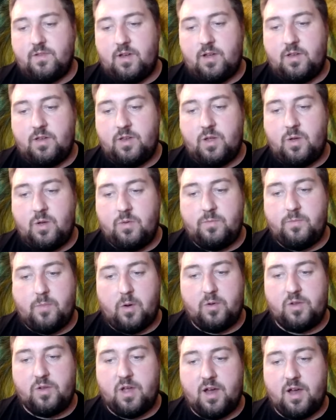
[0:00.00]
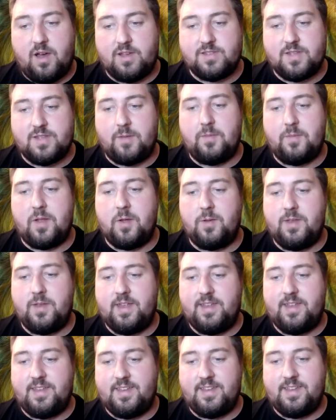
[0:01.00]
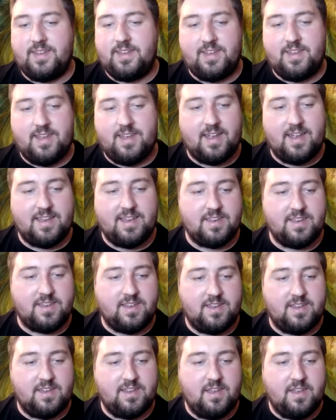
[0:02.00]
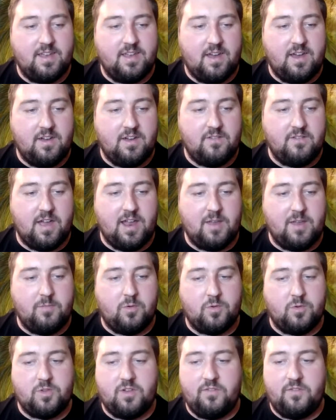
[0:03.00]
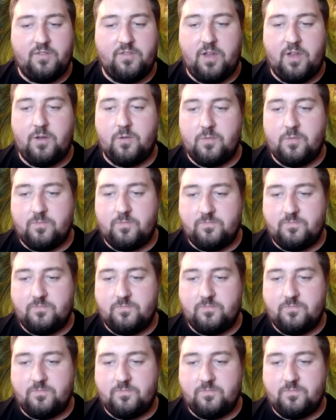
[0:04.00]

a new podcast uploaded and available to view.